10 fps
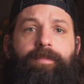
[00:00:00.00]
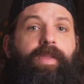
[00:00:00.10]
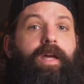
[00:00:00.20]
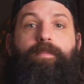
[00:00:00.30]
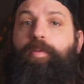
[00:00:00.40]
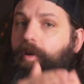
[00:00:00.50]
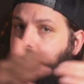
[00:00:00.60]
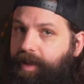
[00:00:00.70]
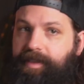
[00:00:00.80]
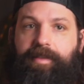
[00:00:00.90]
and a
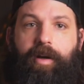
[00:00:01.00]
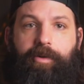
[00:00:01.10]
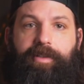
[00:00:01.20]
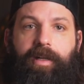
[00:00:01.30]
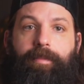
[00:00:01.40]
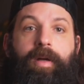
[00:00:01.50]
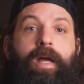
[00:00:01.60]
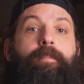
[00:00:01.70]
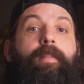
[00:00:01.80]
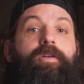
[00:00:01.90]
perfect stereo setup
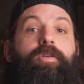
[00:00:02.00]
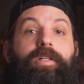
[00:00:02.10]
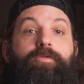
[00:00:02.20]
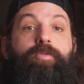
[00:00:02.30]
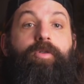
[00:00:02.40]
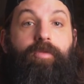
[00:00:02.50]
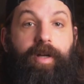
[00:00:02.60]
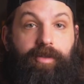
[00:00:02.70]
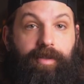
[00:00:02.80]
might not need room correction